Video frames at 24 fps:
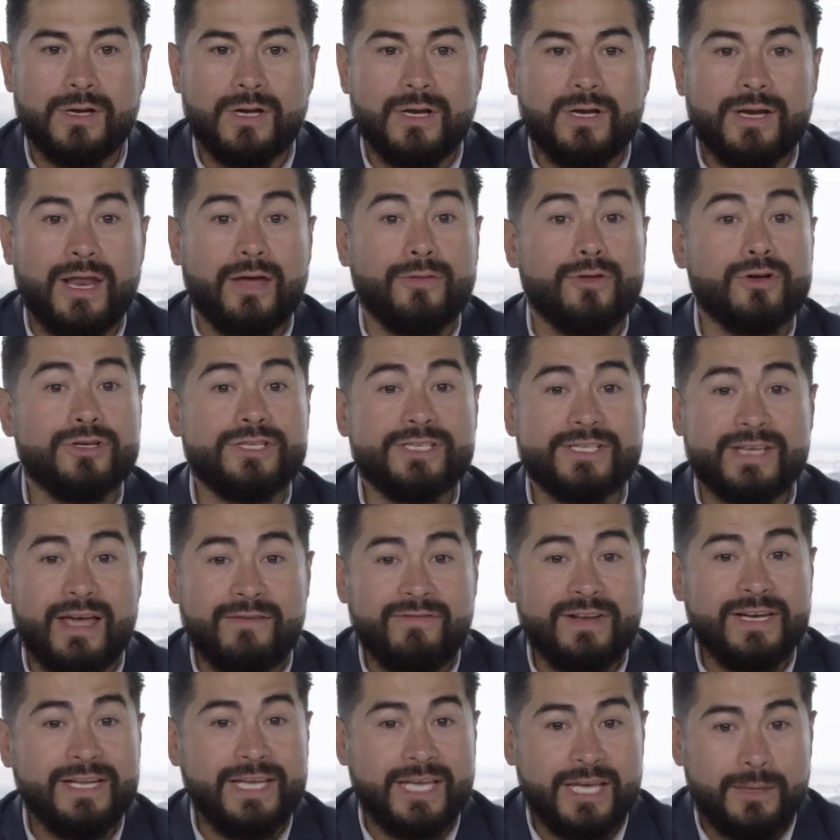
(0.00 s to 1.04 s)
Now there's
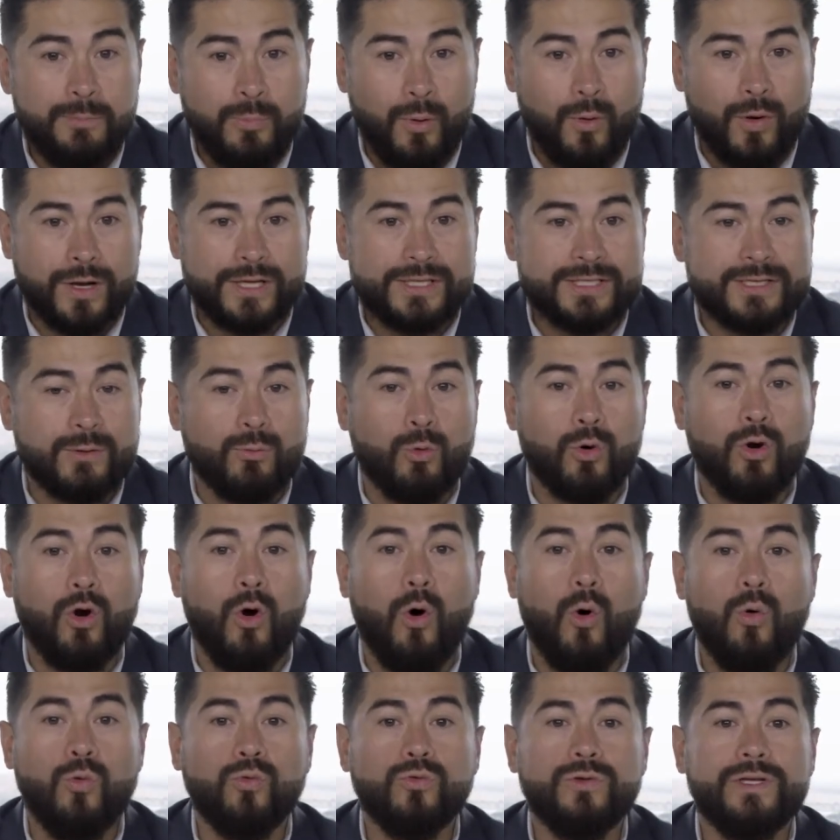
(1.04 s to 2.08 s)
7 key points and we're
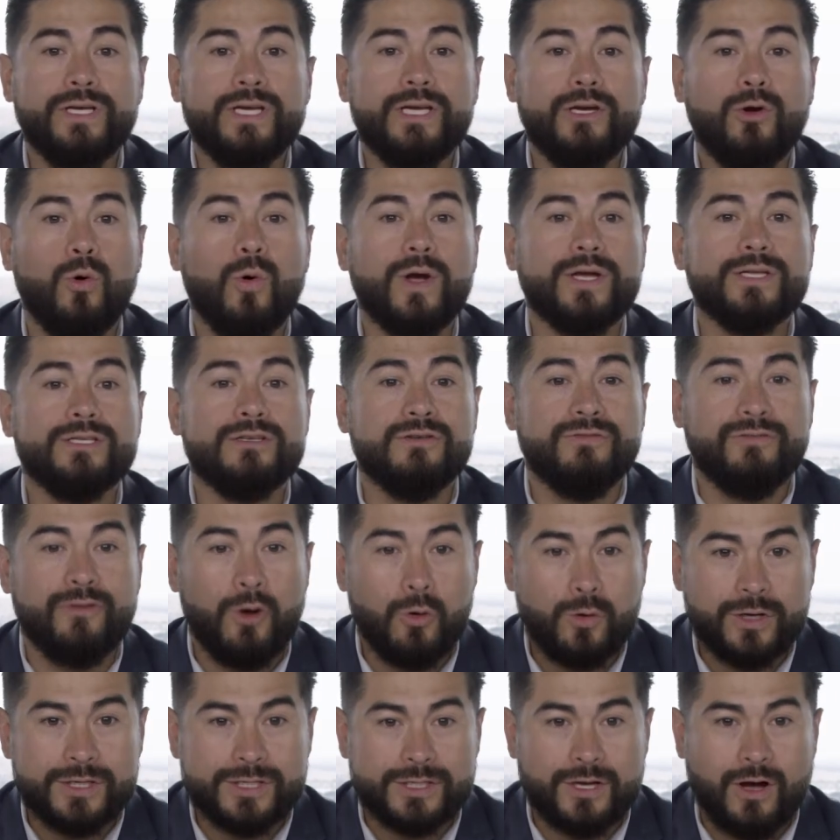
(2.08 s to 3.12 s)
only going to
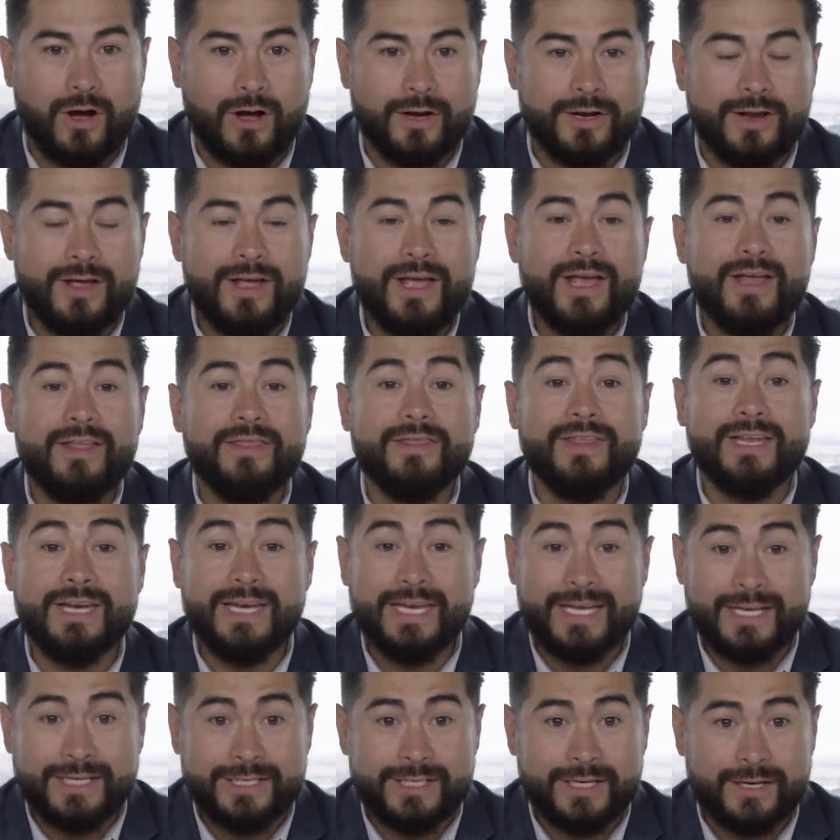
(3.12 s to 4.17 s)
focus on the
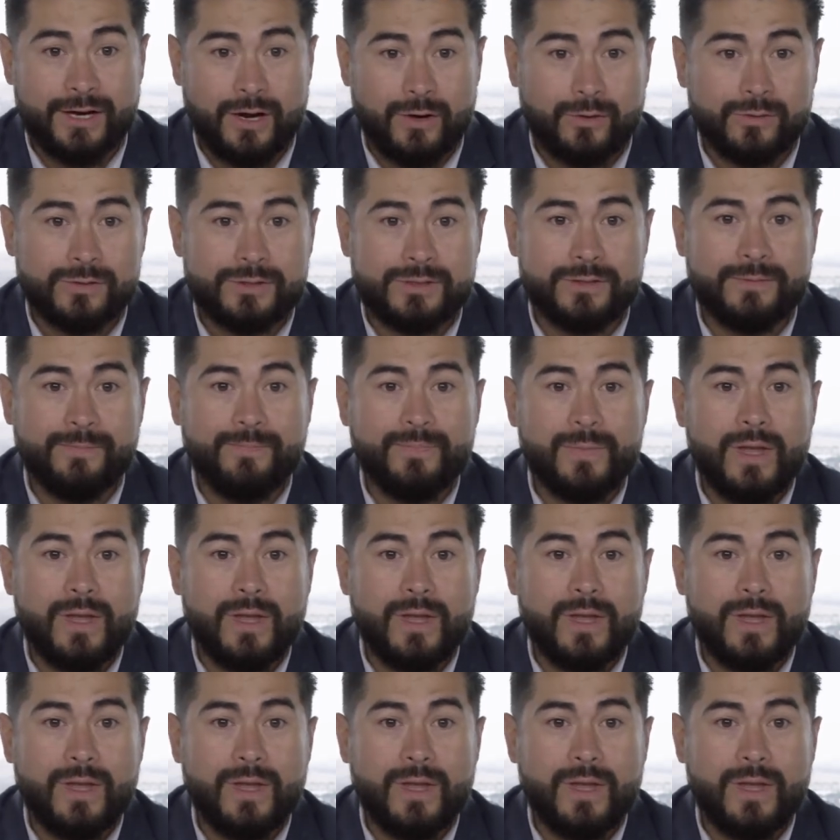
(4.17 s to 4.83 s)
need to knows.